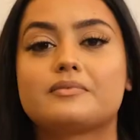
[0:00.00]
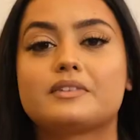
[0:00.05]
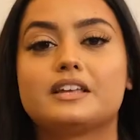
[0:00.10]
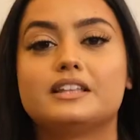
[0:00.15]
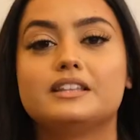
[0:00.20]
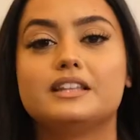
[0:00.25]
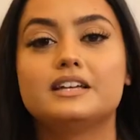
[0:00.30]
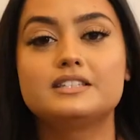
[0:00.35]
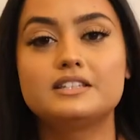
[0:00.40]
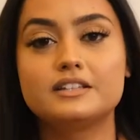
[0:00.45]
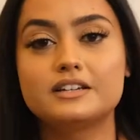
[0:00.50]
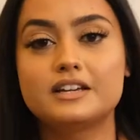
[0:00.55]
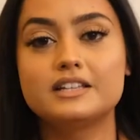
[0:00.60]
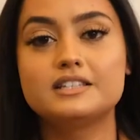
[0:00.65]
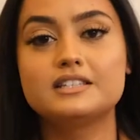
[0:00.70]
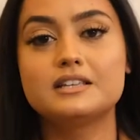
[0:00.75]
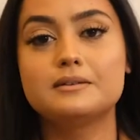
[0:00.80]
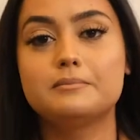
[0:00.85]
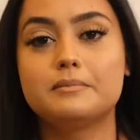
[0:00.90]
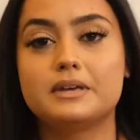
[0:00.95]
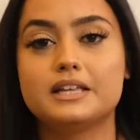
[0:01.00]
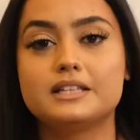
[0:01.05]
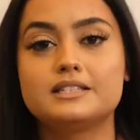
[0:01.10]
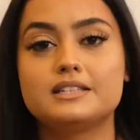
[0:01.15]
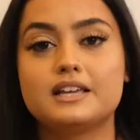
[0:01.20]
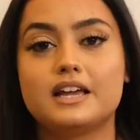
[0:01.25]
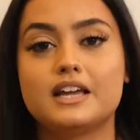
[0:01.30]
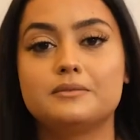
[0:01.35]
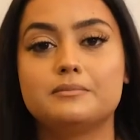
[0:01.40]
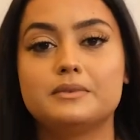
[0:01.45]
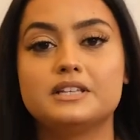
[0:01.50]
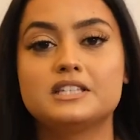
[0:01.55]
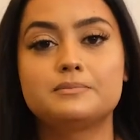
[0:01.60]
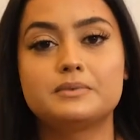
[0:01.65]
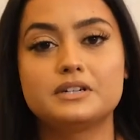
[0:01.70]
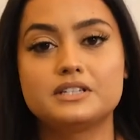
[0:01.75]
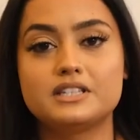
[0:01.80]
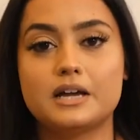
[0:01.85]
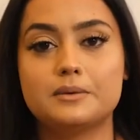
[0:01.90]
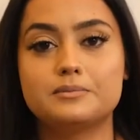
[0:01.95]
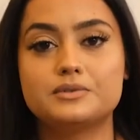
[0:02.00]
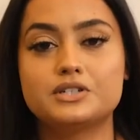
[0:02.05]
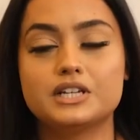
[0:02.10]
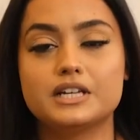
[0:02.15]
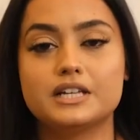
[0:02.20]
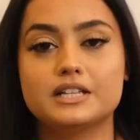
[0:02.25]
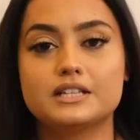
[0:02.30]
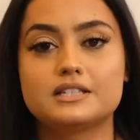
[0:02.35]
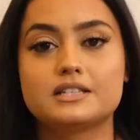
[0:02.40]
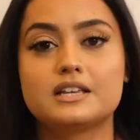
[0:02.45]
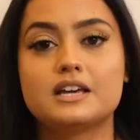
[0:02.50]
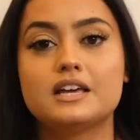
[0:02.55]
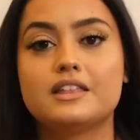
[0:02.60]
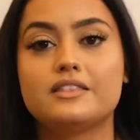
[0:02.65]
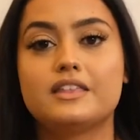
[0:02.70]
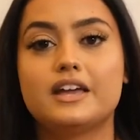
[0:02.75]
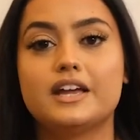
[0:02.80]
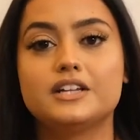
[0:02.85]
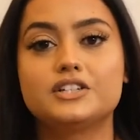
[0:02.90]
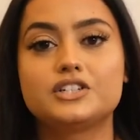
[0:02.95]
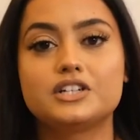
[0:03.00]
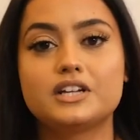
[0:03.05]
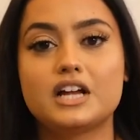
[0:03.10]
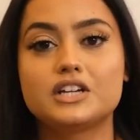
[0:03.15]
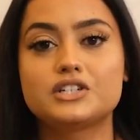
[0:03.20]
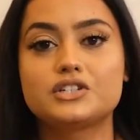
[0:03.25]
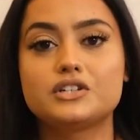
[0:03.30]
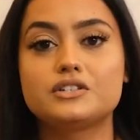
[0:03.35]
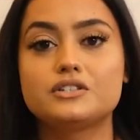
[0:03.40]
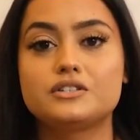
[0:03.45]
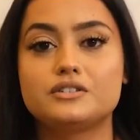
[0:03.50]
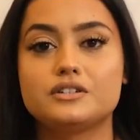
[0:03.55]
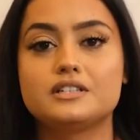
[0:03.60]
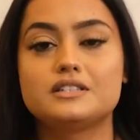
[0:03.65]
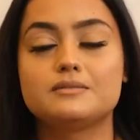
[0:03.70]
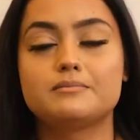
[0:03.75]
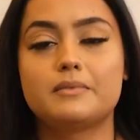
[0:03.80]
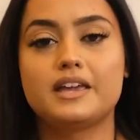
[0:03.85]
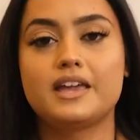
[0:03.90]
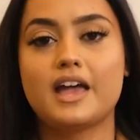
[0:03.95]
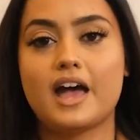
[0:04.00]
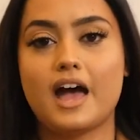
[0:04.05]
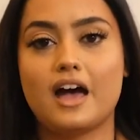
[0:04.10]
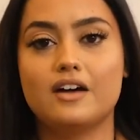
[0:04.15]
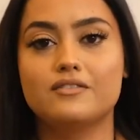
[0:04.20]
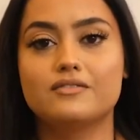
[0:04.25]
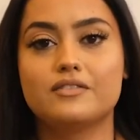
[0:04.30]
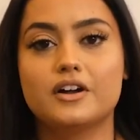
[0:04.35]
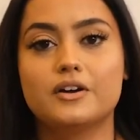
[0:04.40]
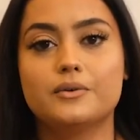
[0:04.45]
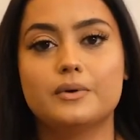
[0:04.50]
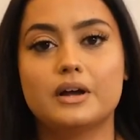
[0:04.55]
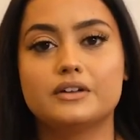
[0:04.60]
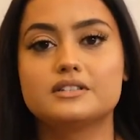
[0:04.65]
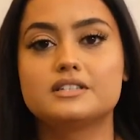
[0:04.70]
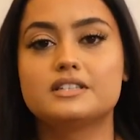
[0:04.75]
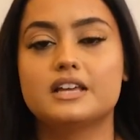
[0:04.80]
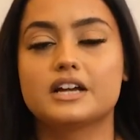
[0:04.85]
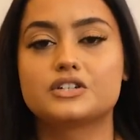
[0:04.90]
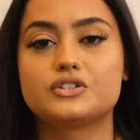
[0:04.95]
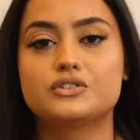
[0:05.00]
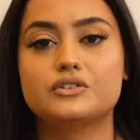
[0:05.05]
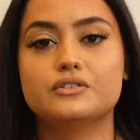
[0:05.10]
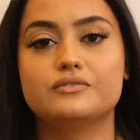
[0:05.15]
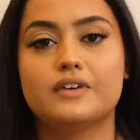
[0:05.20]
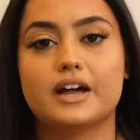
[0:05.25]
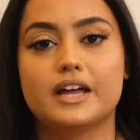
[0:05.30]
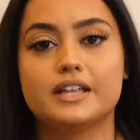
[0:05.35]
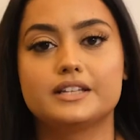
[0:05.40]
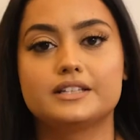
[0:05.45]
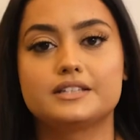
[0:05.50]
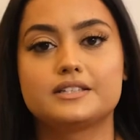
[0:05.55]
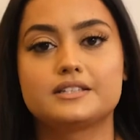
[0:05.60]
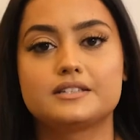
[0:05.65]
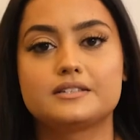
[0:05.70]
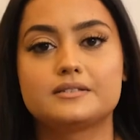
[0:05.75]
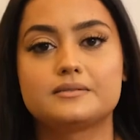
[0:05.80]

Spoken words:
Let's look at some myths and misperceptions that international students may have around sexual violence.